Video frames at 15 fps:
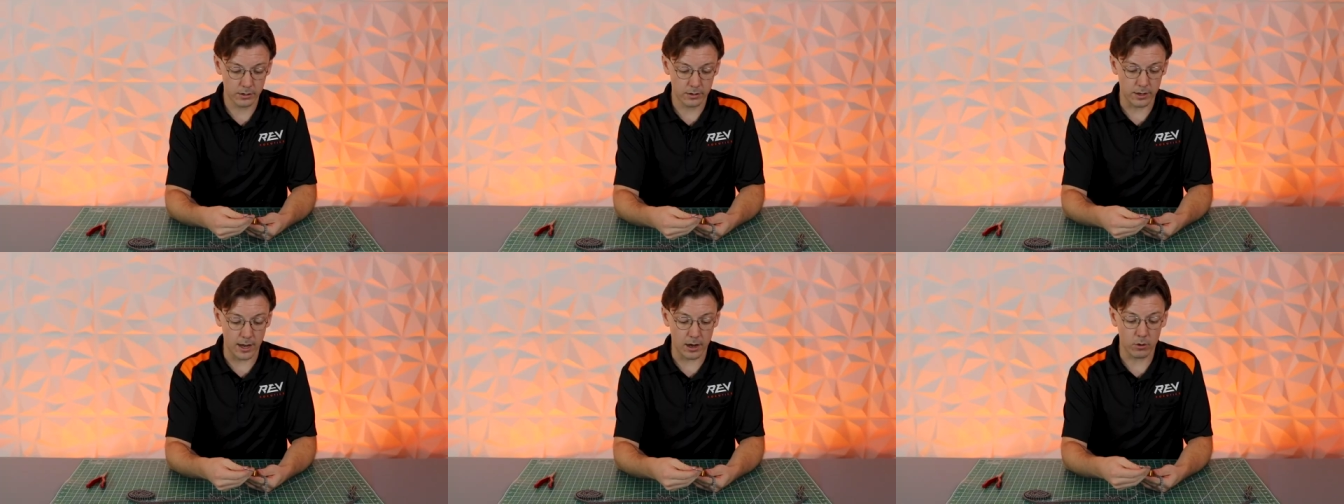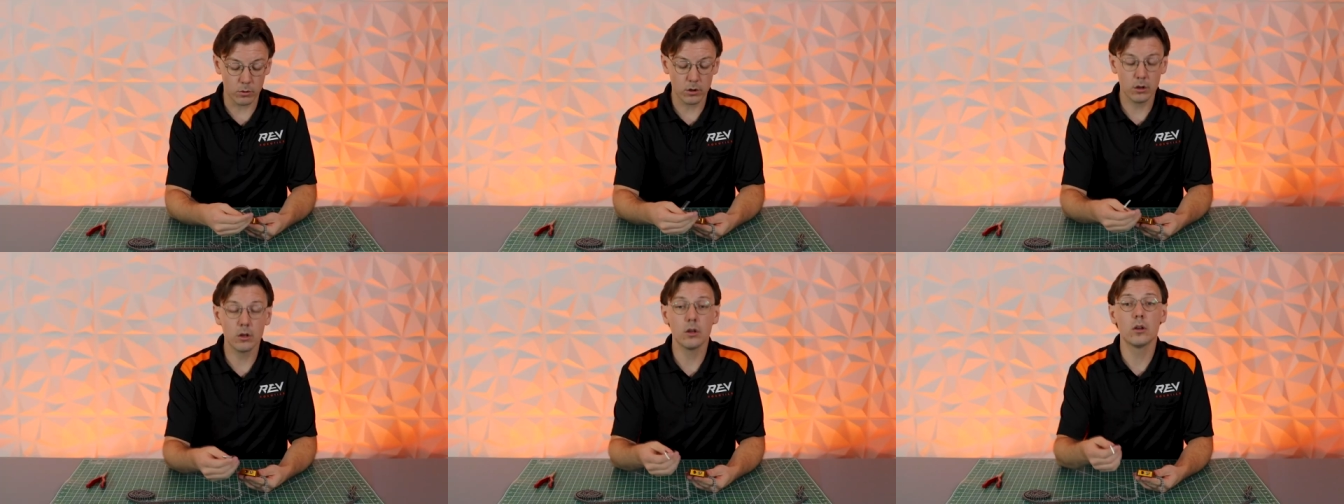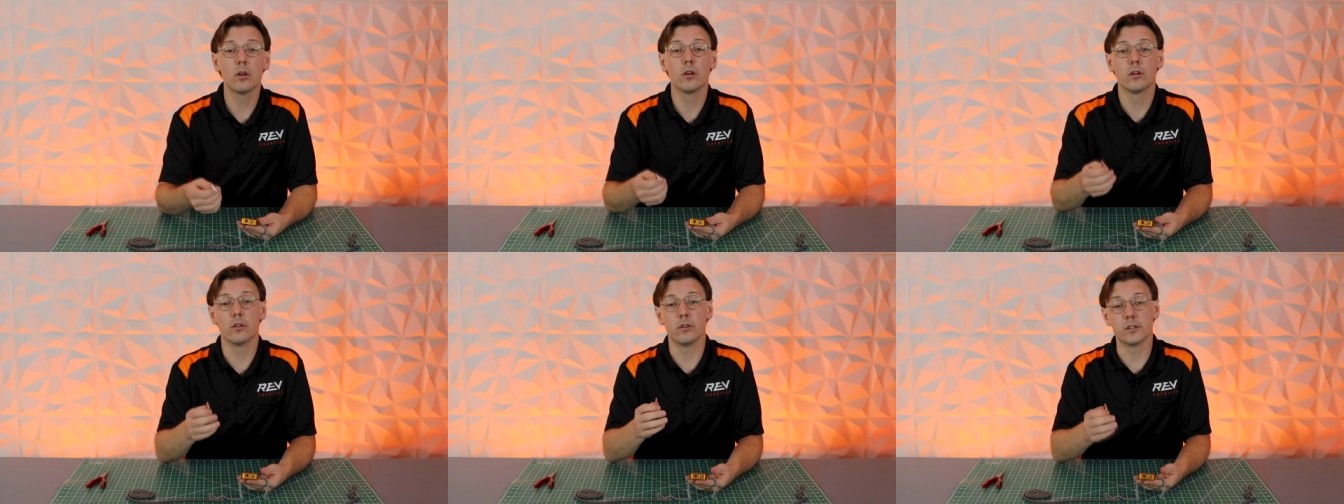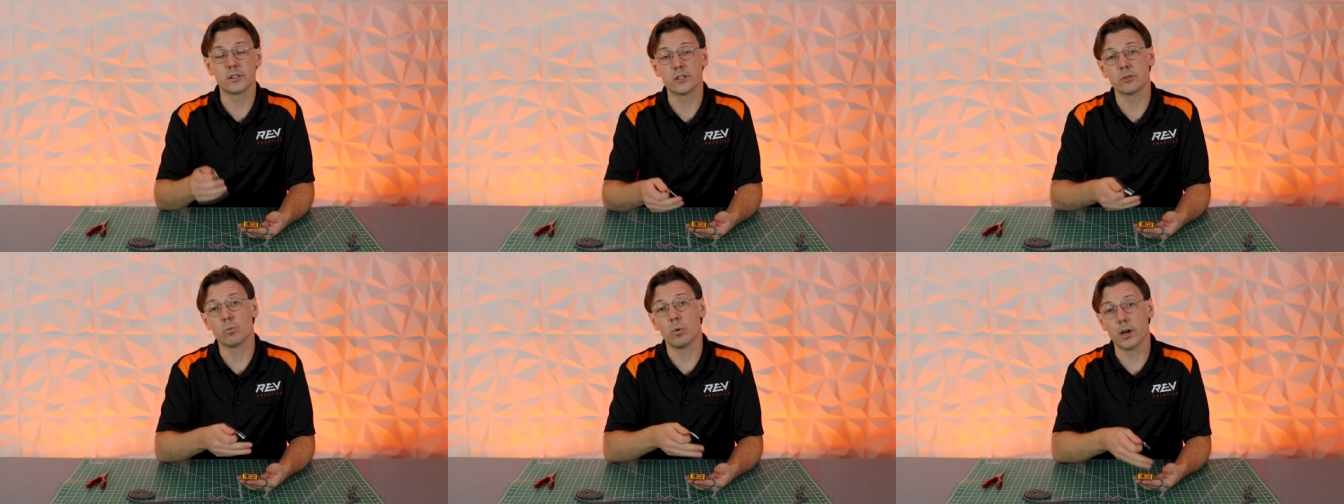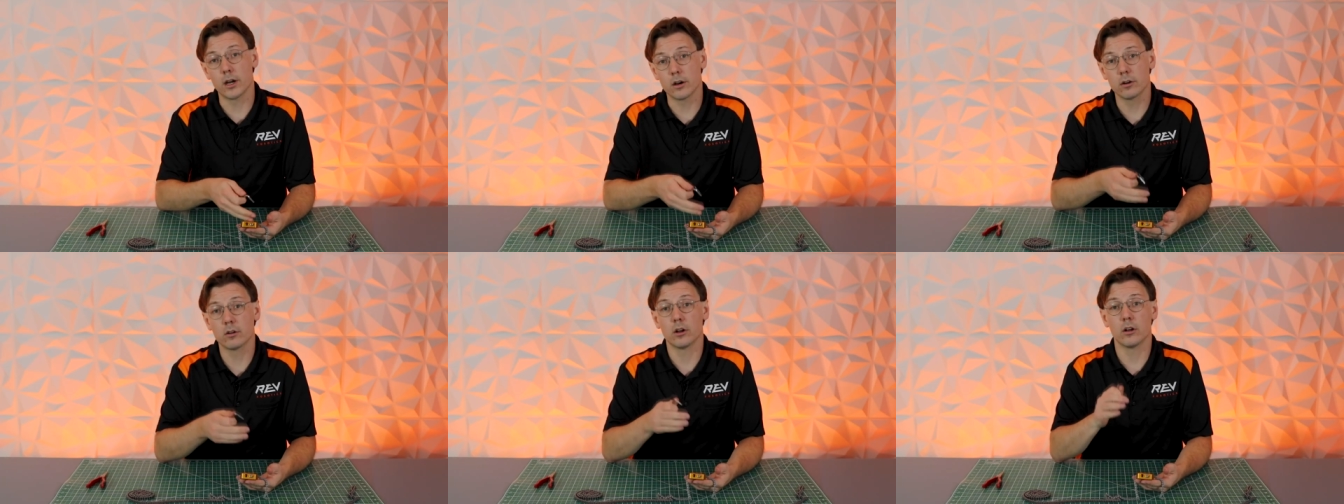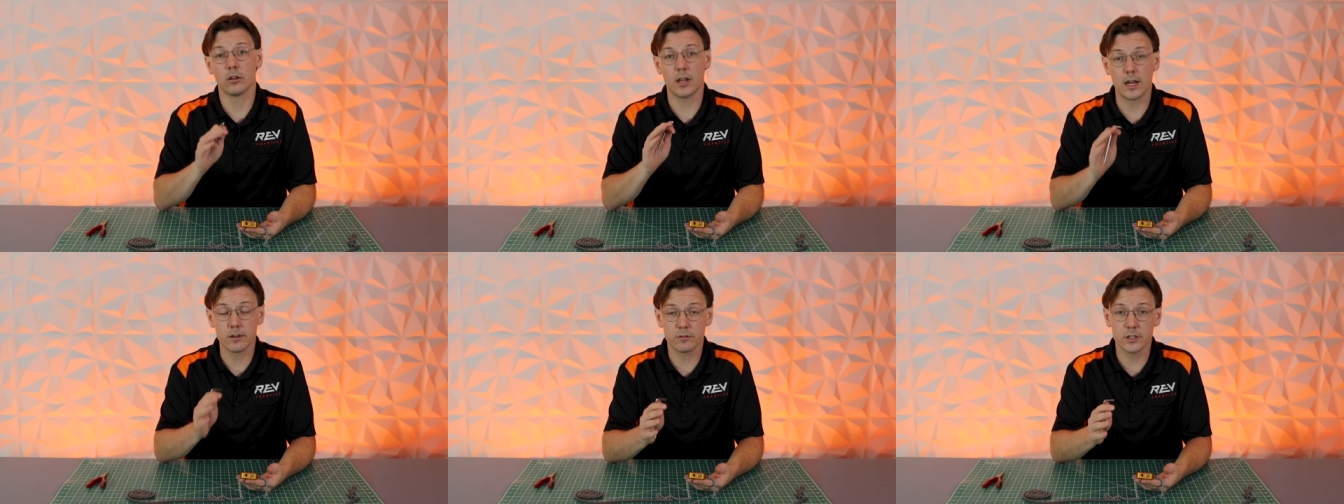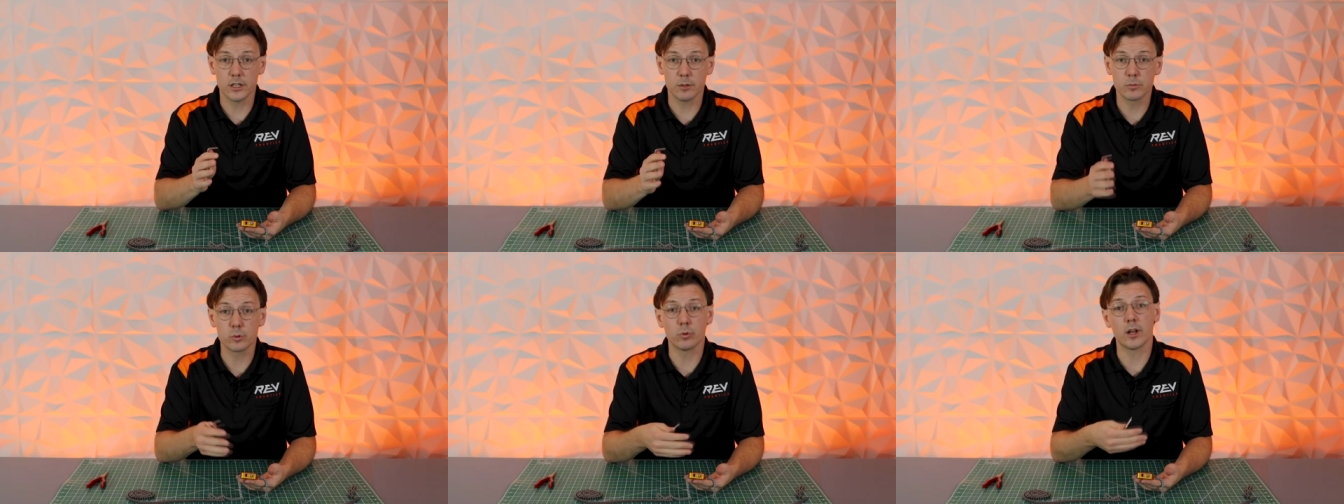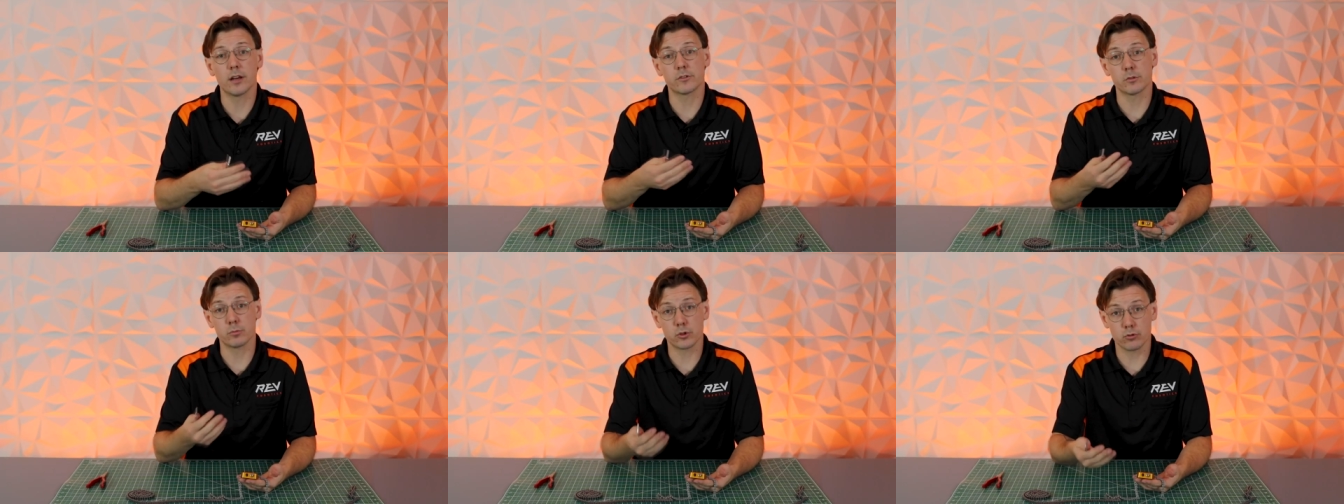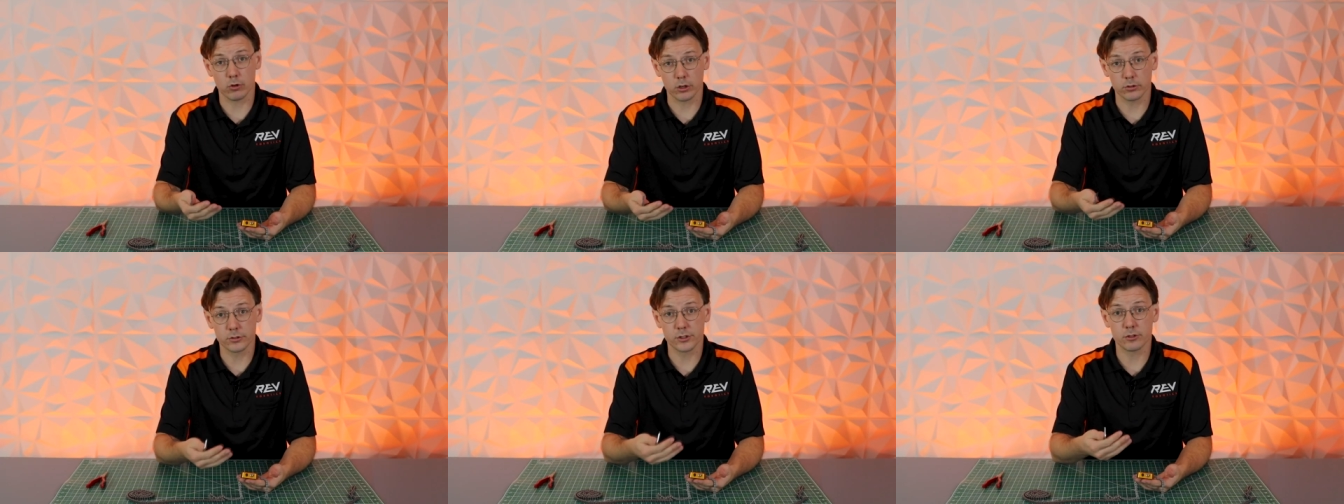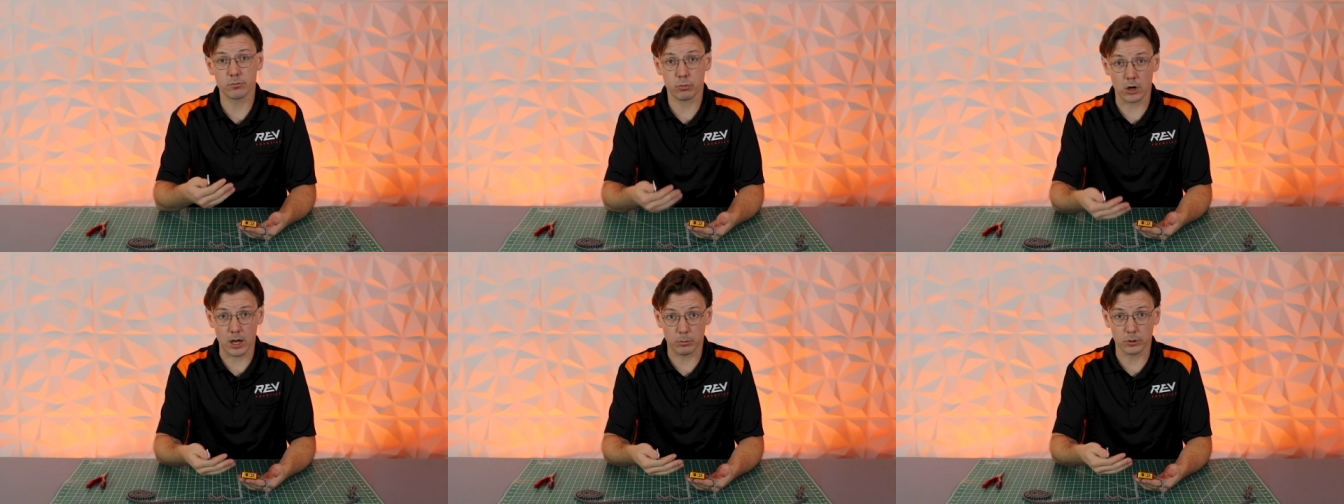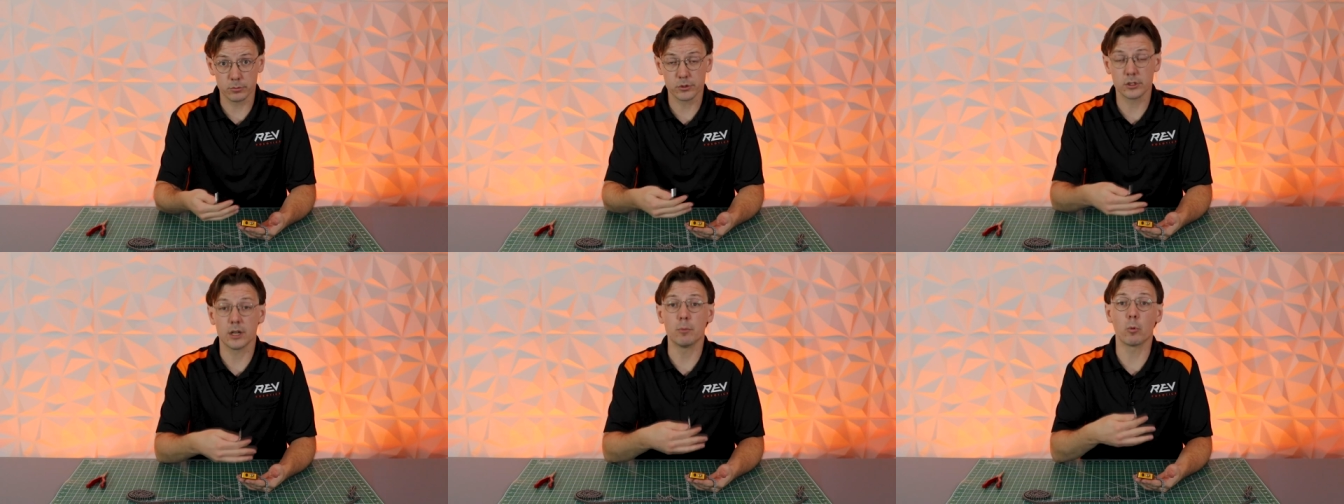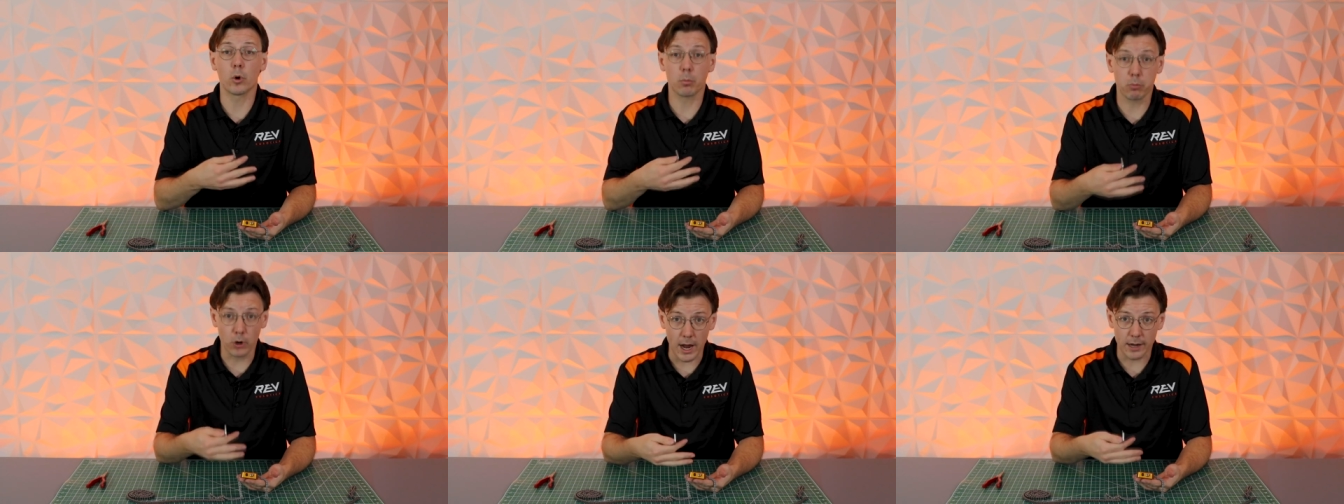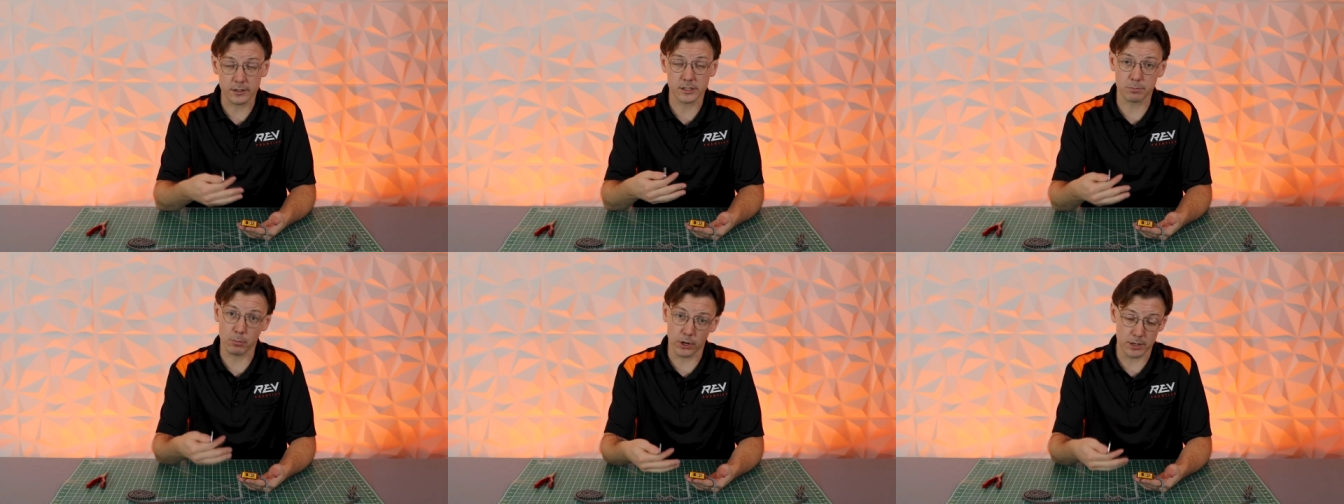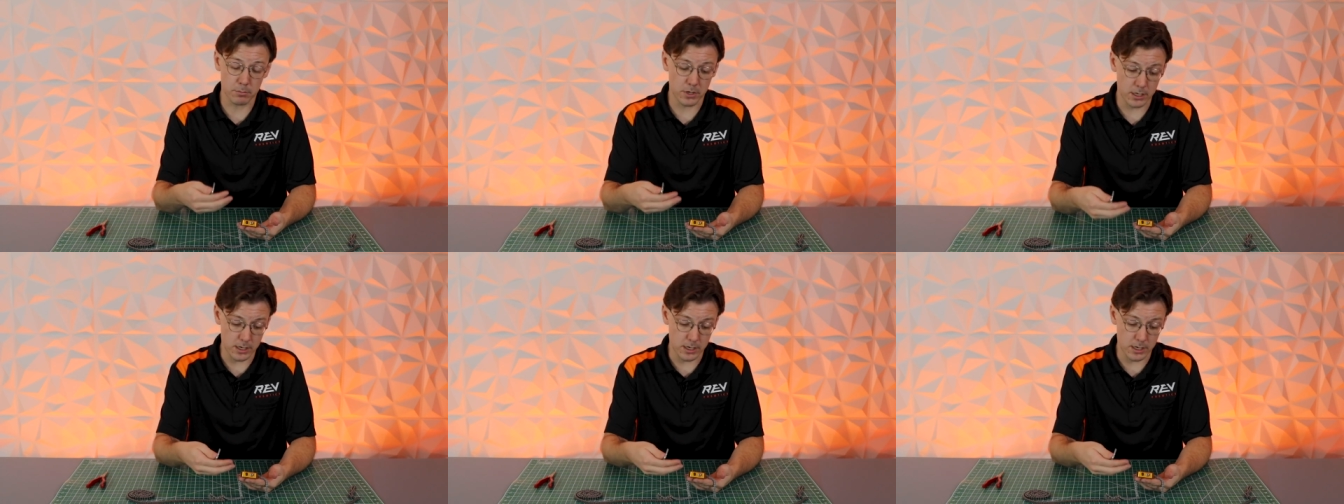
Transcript: Now, this is where a lot of teams will have some struggles and problems and where practice might be